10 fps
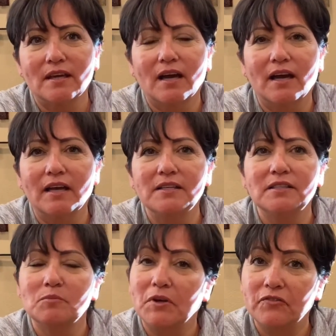I
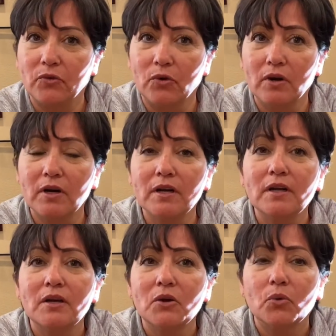did my 4
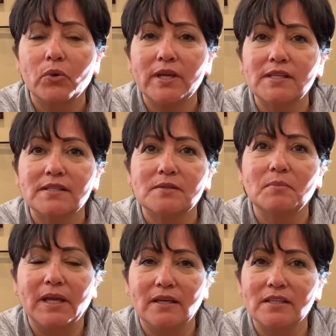weeks
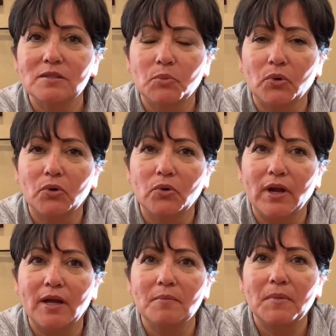maintenance
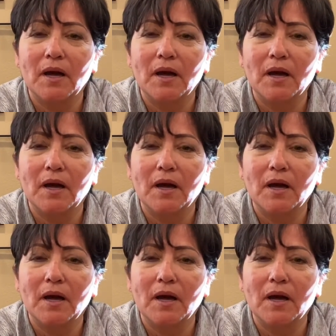program.